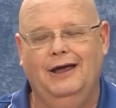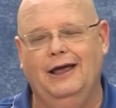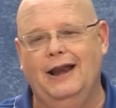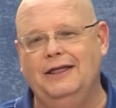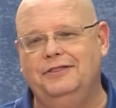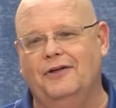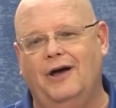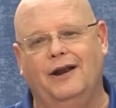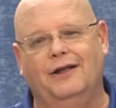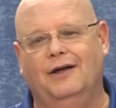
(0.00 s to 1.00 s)
And I
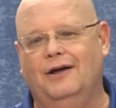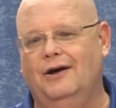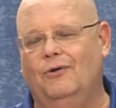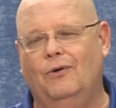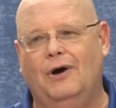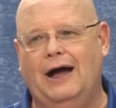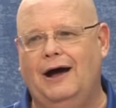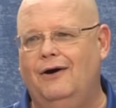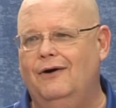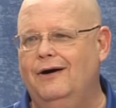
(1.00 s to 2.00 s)
thought,
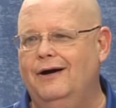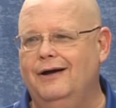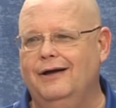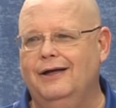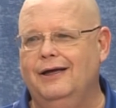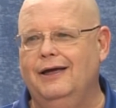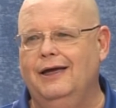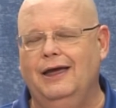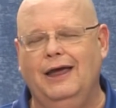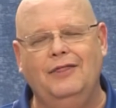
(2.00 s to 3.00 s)
wow.
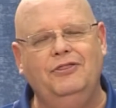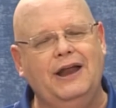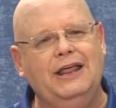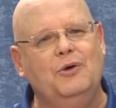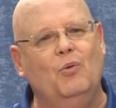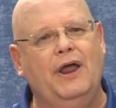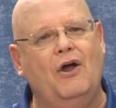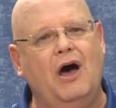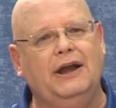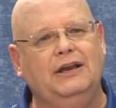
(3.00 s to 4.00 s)
And then he
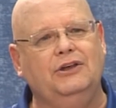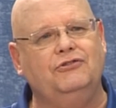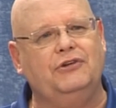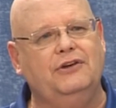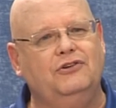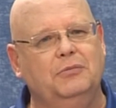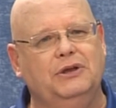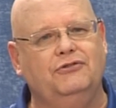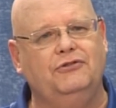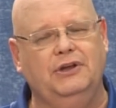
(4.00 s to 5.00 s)
went on and he said to
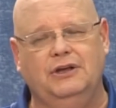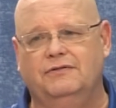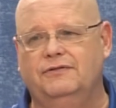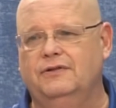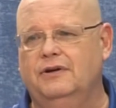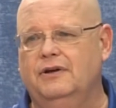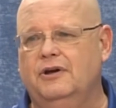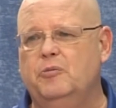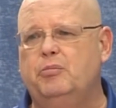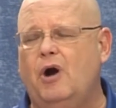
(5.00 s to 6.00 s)
me, Steve,
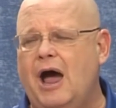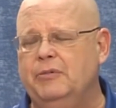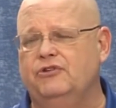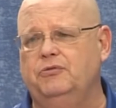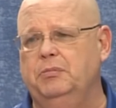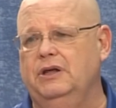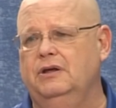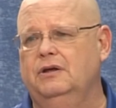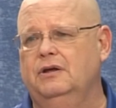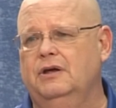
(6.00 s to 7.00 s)
promise
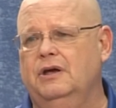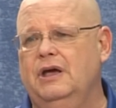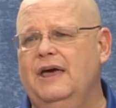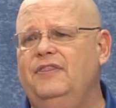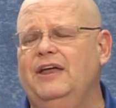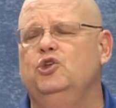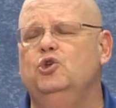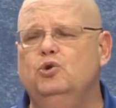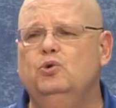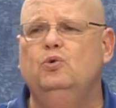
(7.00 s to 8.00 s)
me that
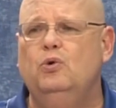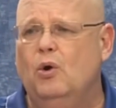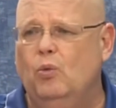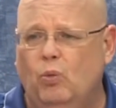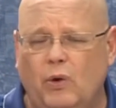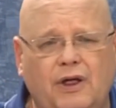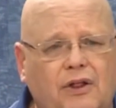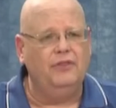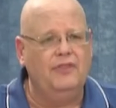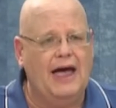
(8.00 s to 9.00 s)
you
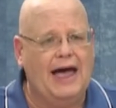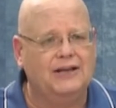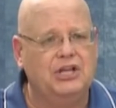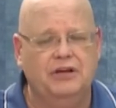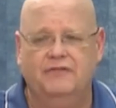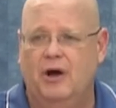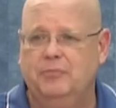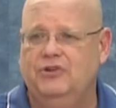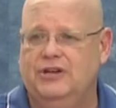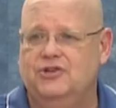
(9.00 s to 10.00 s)
will not give up
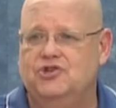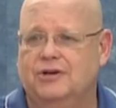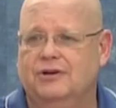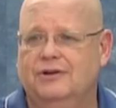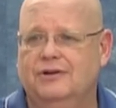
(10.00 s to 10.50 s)
teaching.